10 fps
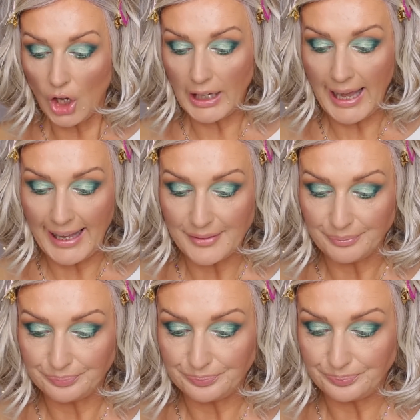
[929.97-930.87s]
Okay,
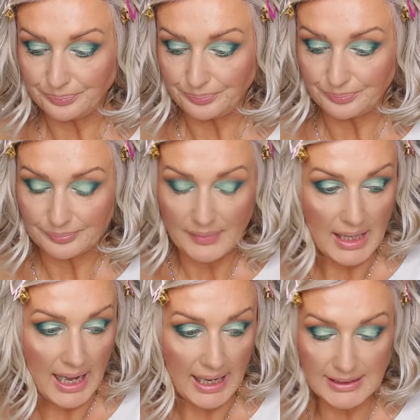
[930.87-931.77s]

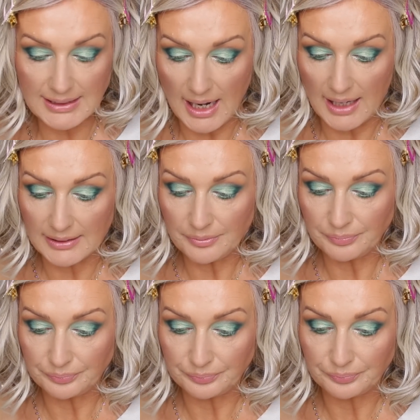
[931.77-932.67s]
eyes done.
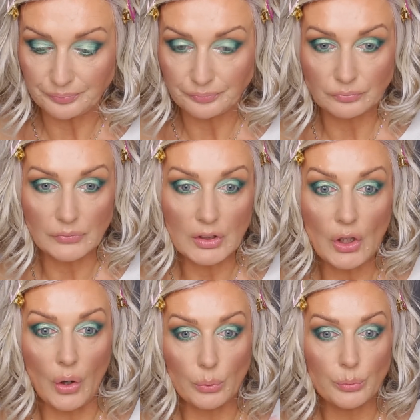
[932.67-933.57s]

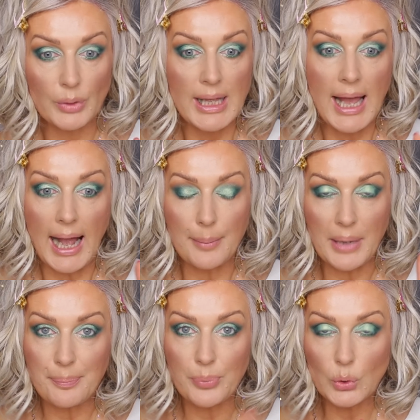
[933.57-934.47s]
No, I
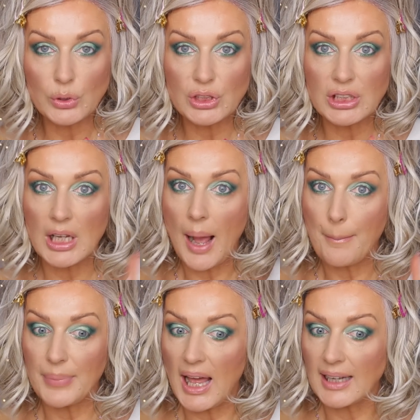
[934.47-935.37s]
might put
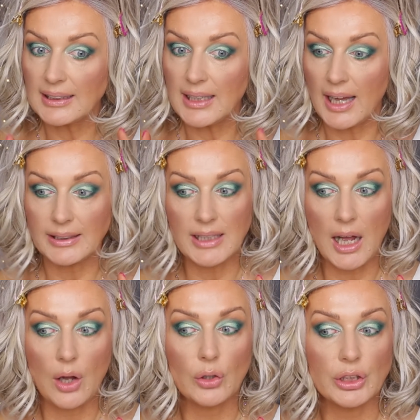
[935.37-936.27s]
black
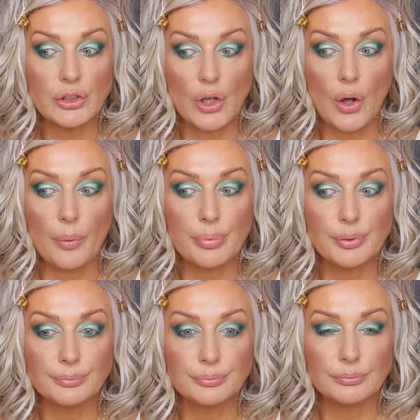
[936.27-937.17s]
liner on the top.
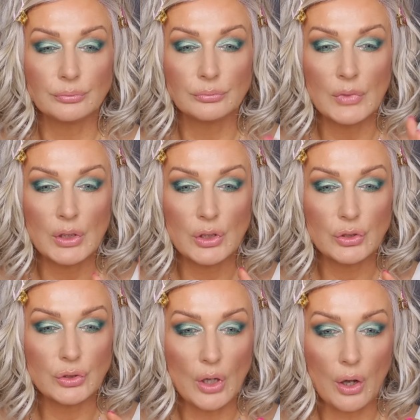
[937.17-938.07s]

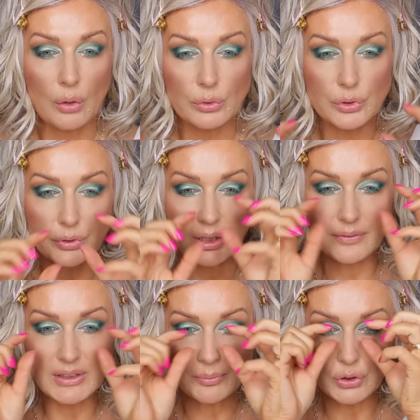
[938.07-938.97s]
So to
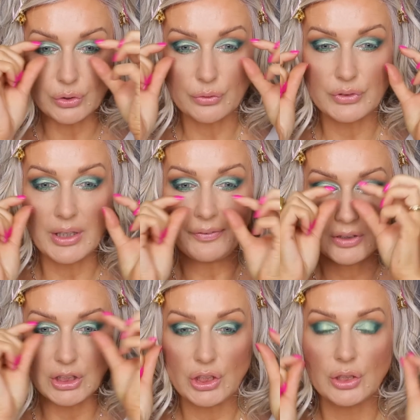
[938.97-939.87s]
give some sort of
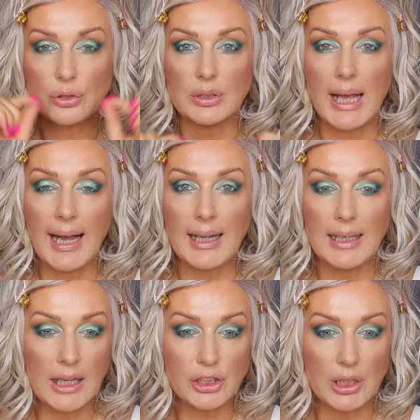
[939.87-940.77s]
definition to the
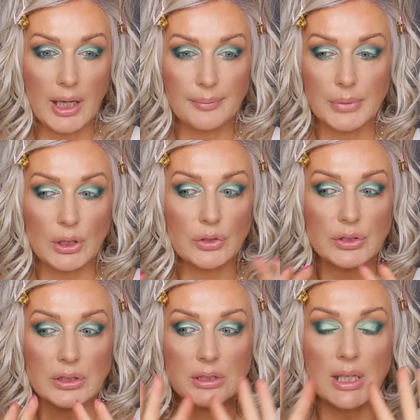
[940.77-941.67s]
lash line,
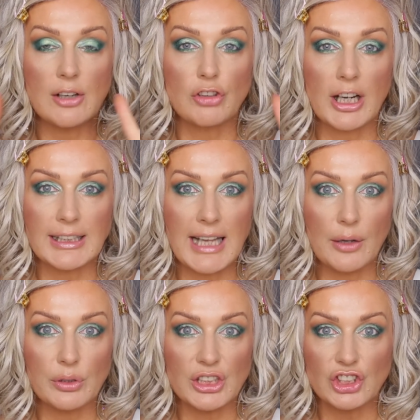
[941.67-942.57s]
because right
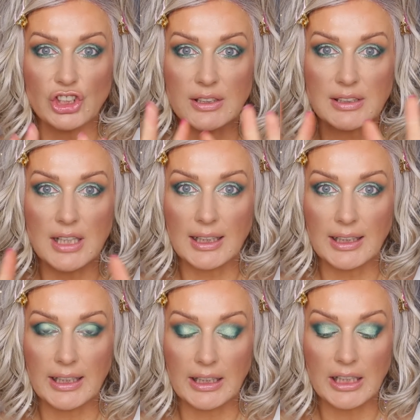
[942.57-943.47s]
now it's just
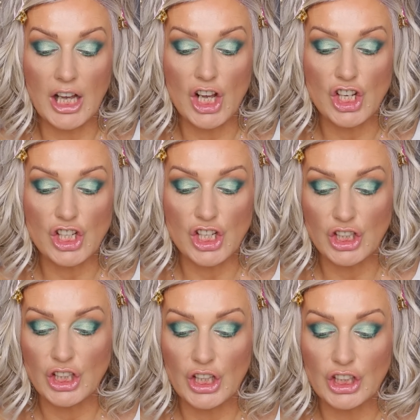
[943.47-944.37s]
like a
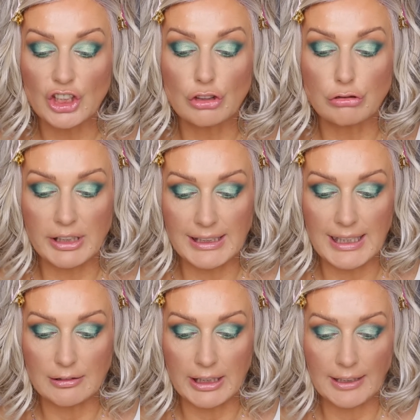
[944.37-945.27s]

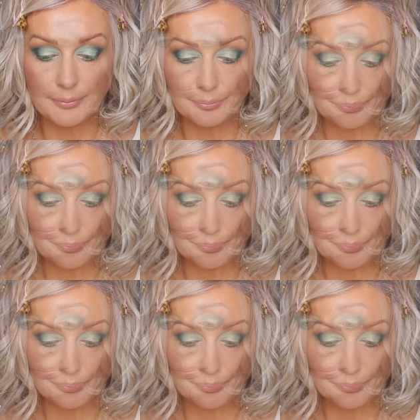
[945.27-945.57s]
greenery.